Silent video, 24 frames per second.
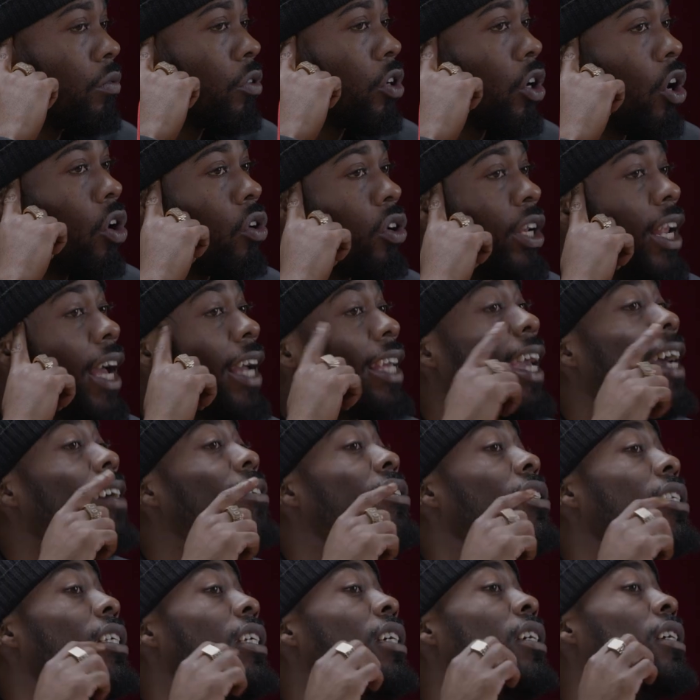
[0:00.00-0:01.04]
Well, oh, like, yeah, I've
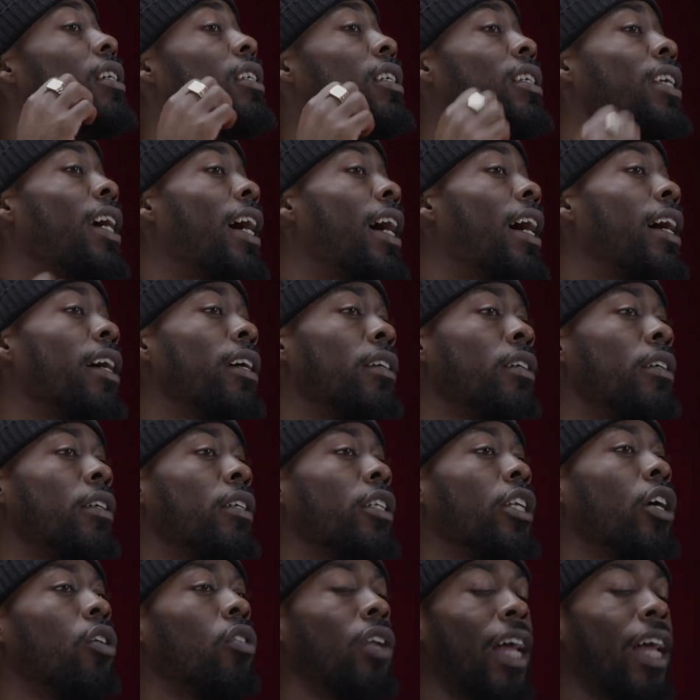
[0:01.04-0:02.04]
seen that. They'll